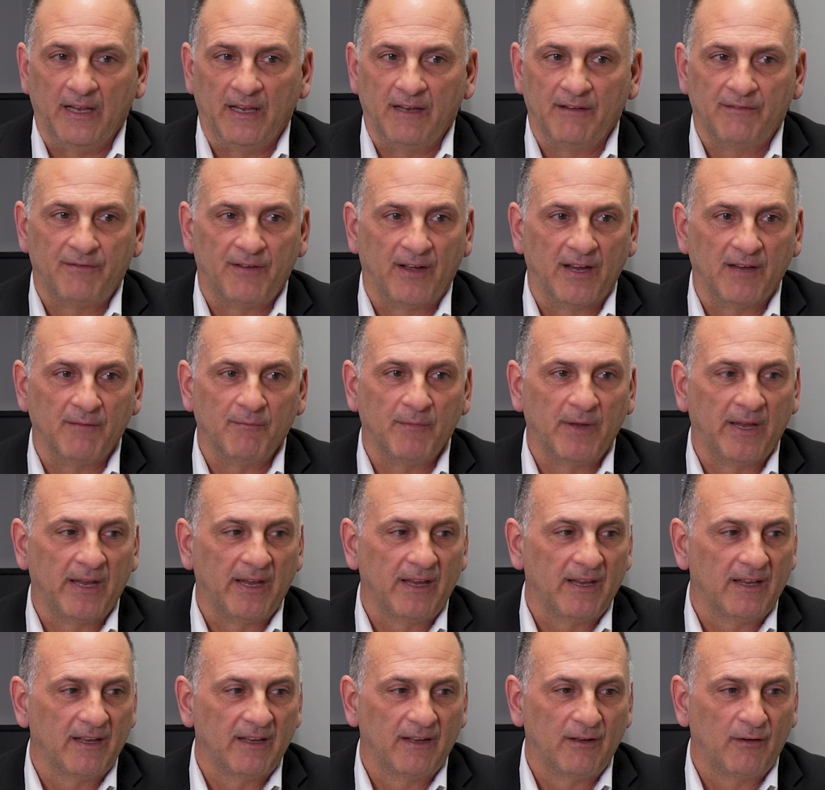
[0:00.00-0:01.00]
and, if I
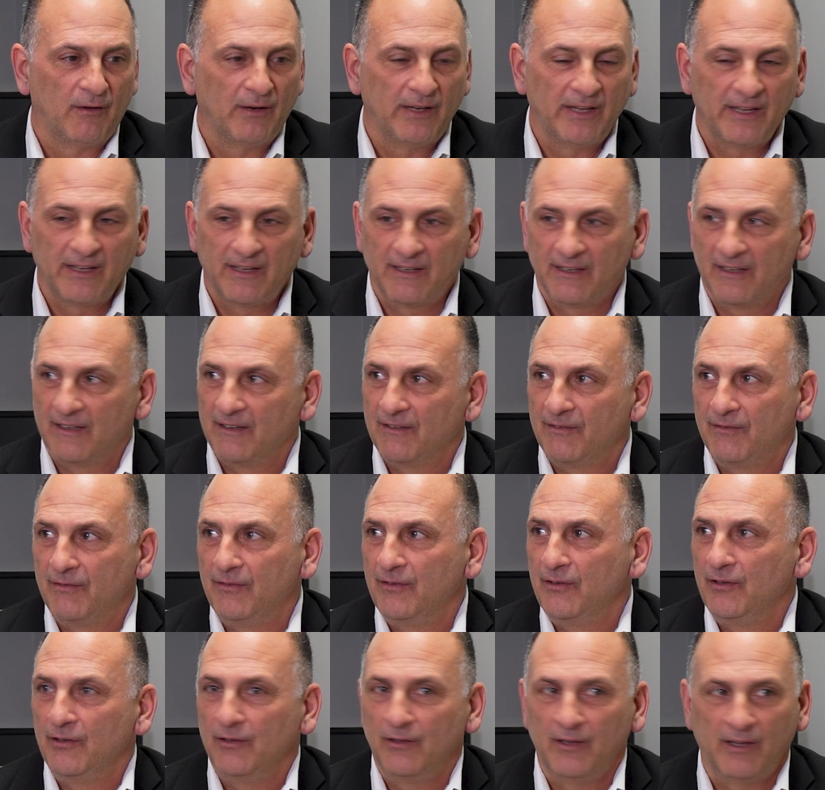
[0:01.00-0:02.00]
may, uh, Oleg, if,
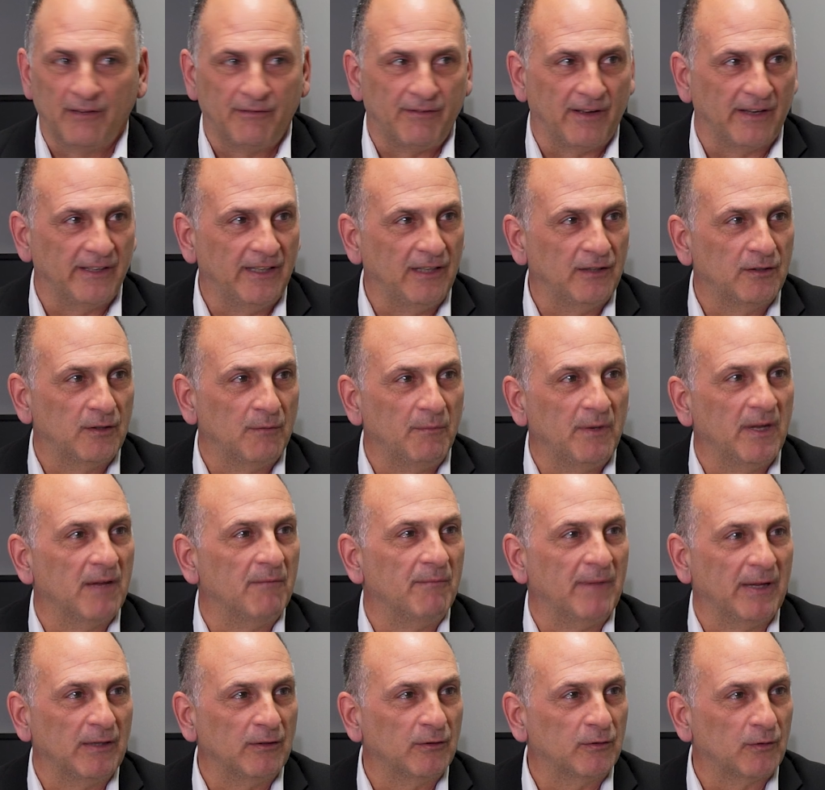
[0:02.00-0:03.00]
you, if, I need to be a
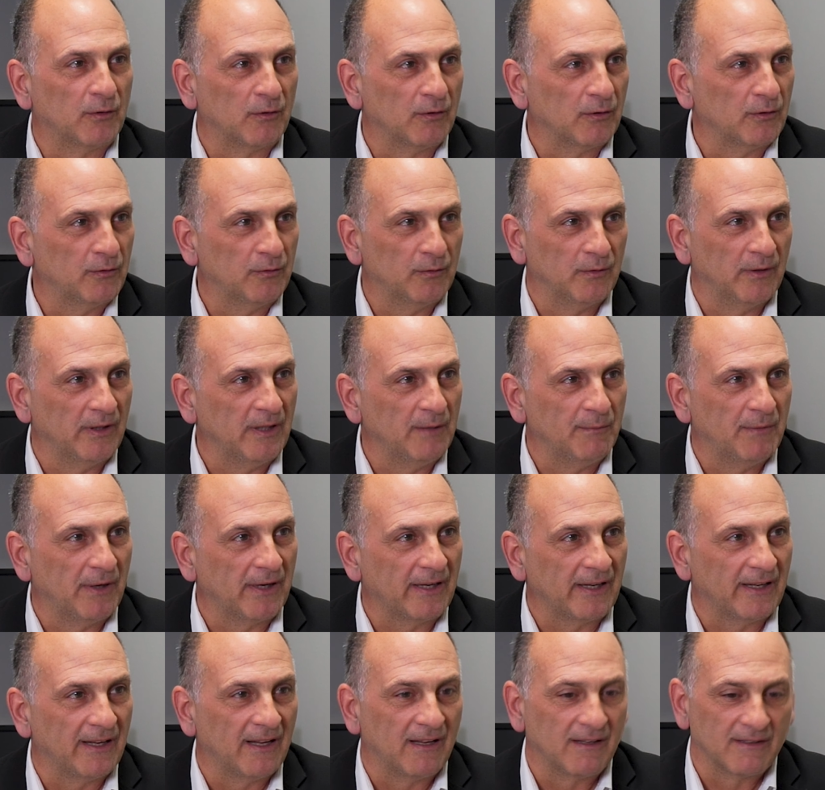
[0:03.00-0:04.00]
mentor to
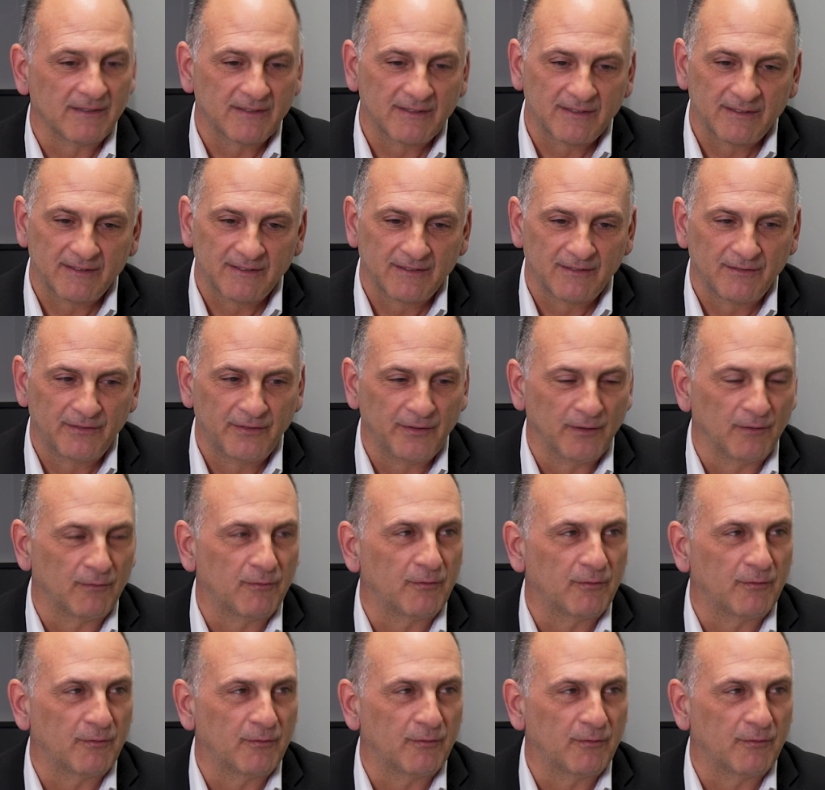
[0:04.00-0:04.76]
anybody else, feel